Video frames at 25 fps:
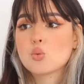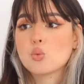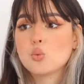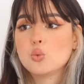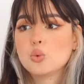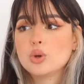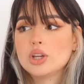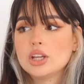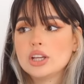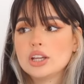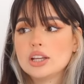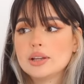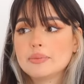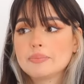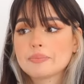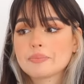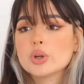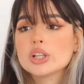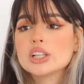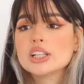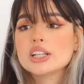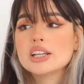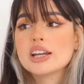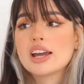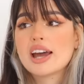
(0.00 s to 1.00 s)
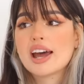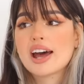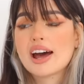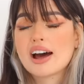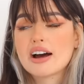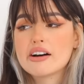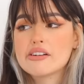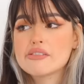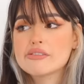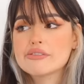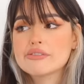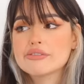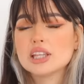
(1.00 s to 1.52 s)
we really
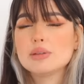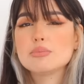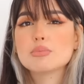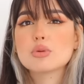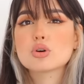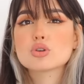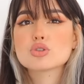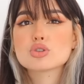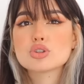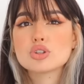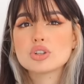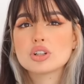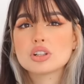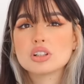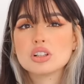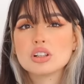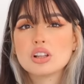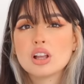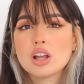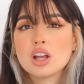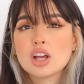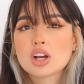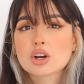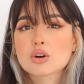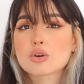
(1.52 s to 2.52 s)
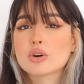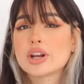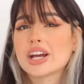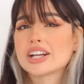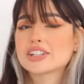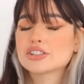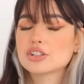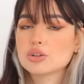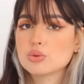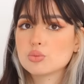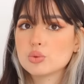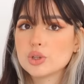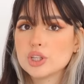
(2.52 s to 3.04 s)
have emotional
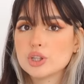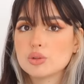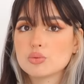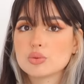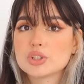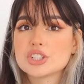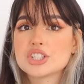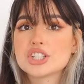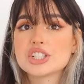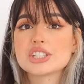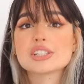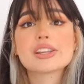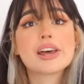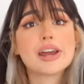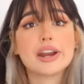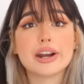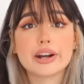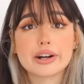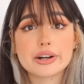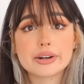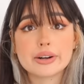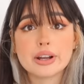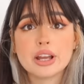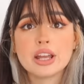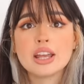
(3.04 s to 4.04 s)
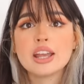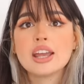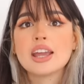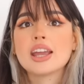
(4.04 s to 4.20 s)
connection with, which is hair.